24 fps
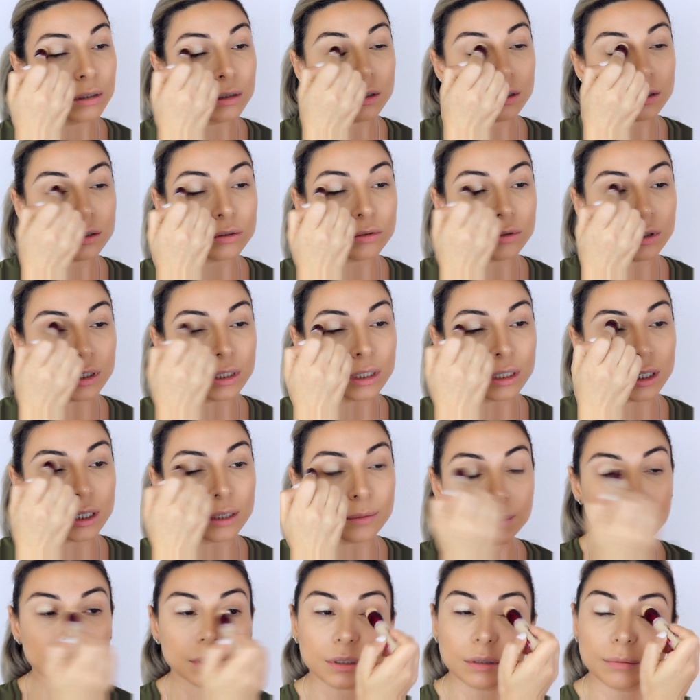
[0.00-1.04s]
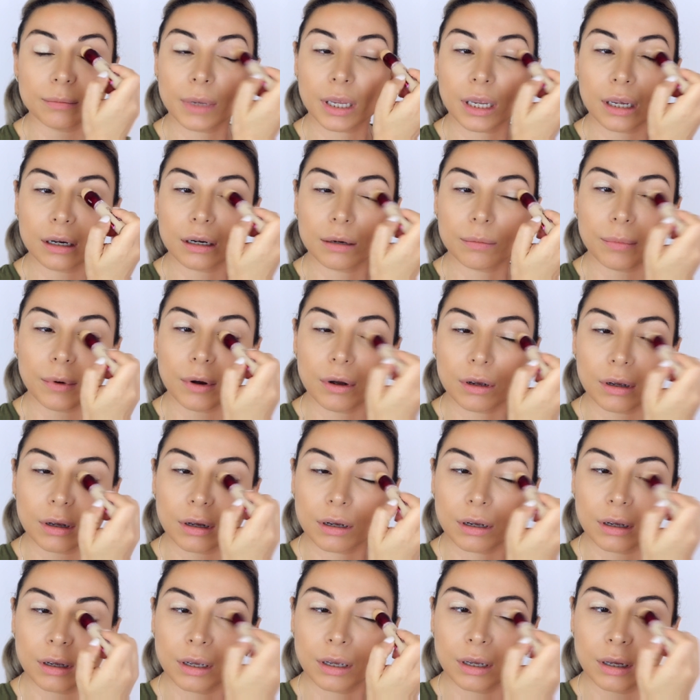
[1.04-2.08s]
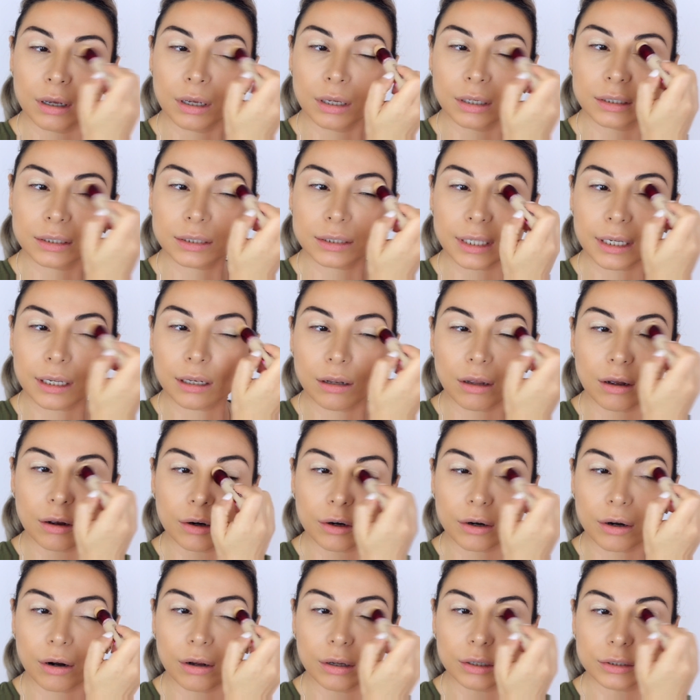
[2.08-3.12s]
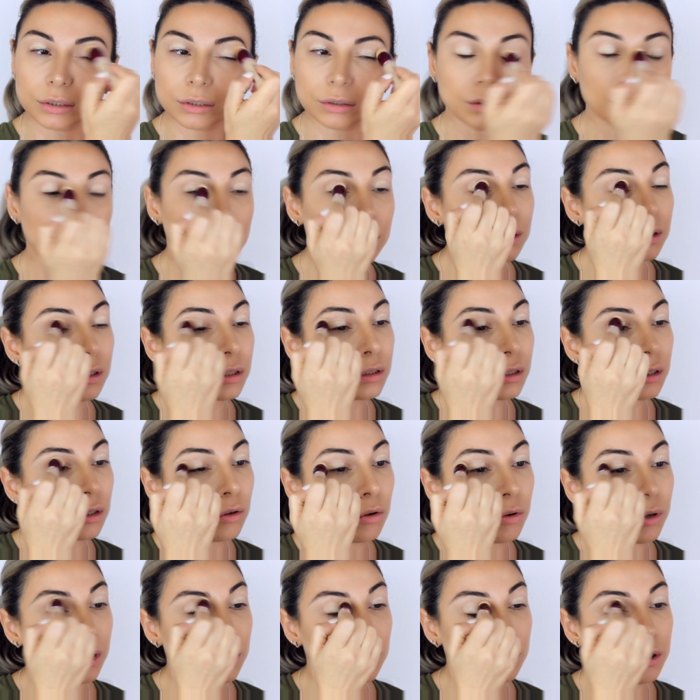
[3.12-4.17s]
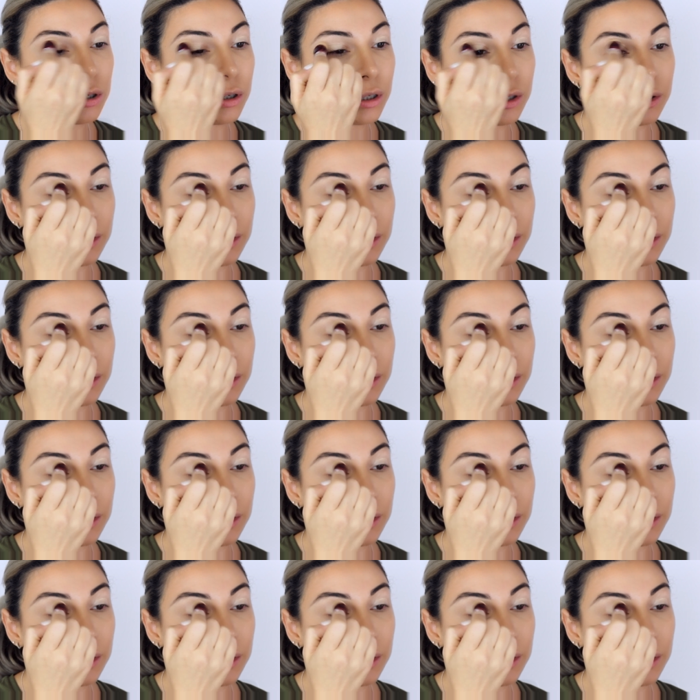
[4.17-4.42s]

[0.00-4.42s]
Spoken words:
This really keeps the makeup on, stay longer also. It doesn't go into your